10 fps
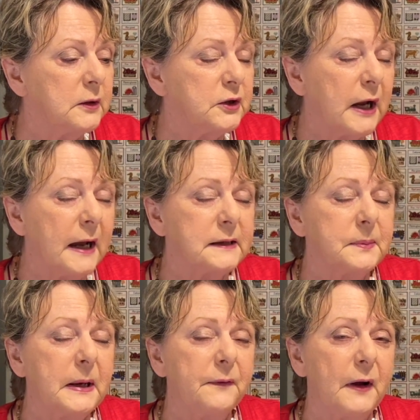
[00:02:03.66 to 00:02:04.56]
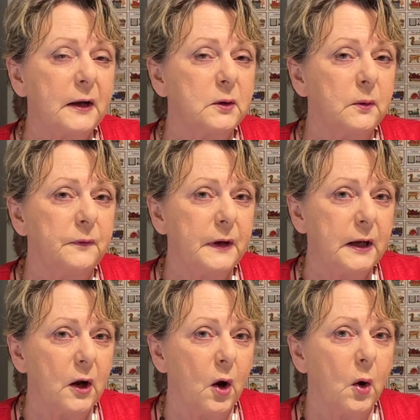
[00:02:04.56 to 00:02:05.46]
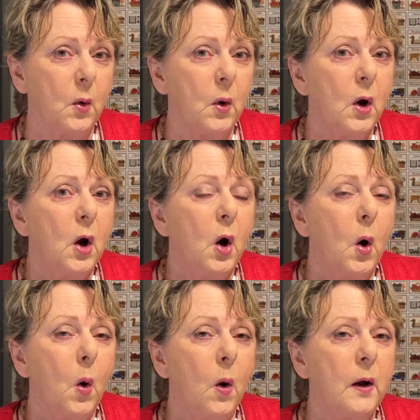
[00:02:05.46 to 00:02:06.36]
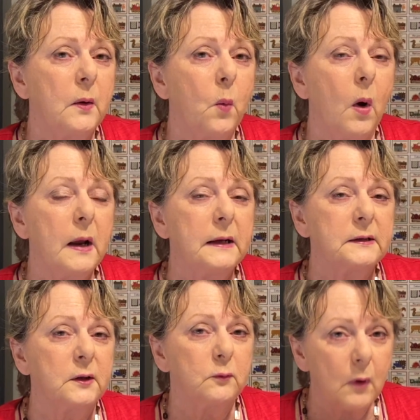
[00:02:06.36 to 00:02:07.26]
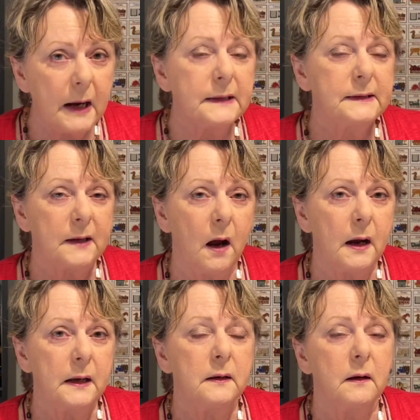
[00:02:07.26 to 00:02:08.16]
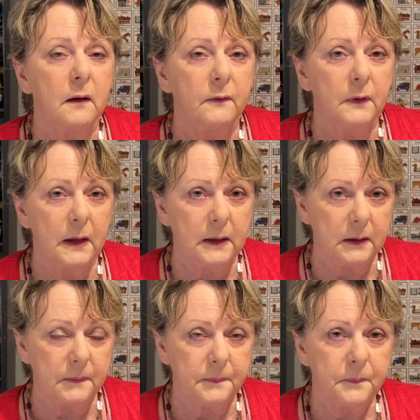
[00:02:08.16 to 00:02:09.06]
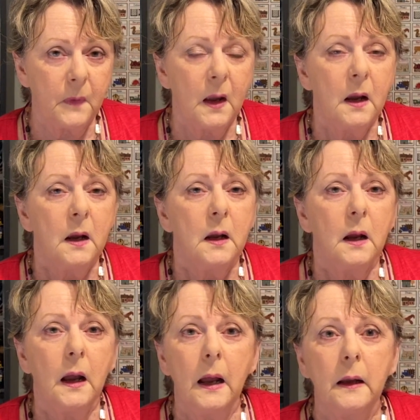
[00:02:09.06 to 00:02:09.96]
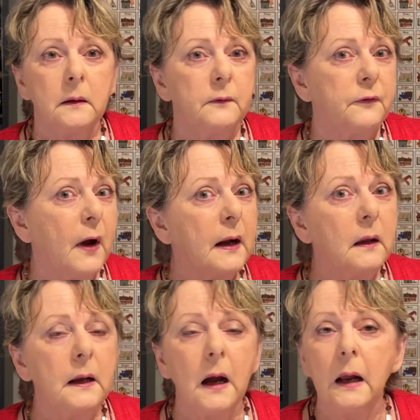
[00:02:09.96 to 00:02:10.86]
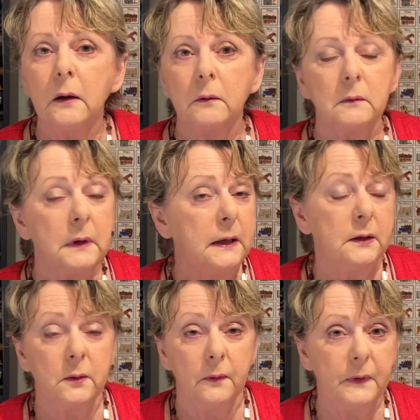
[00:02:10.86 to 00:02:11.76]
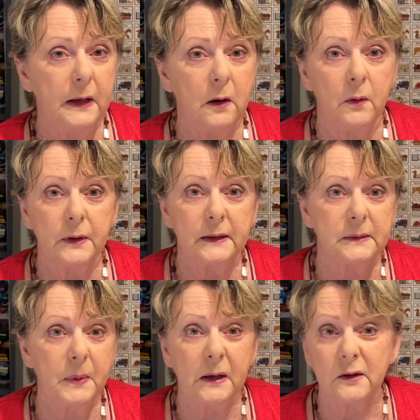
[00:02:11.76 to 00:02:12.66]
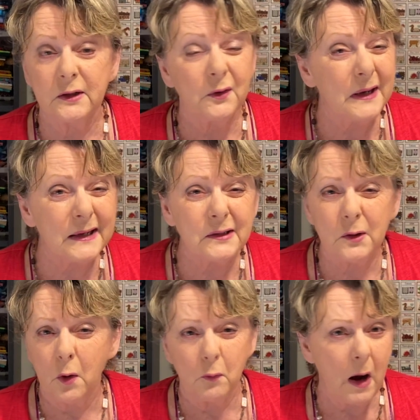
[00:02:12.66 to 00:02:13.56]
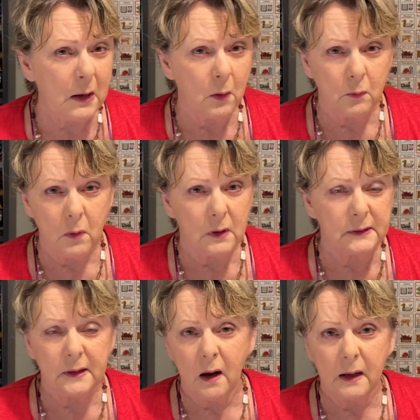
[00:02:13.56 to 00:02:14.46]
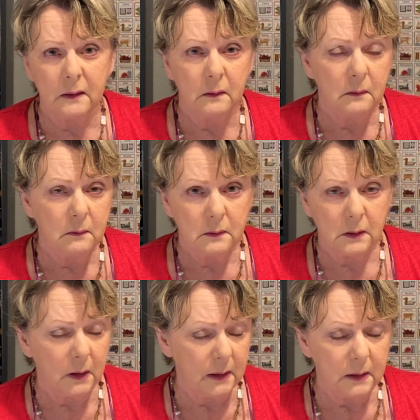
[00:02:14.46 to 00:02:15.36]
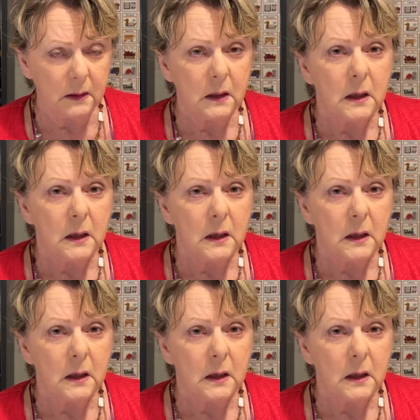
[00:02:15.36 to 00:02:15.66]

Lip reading: asked me if I could do a video on what is the right side of linen. And frankly, I don't need to do a video on this because there is no right or wrong side to linen.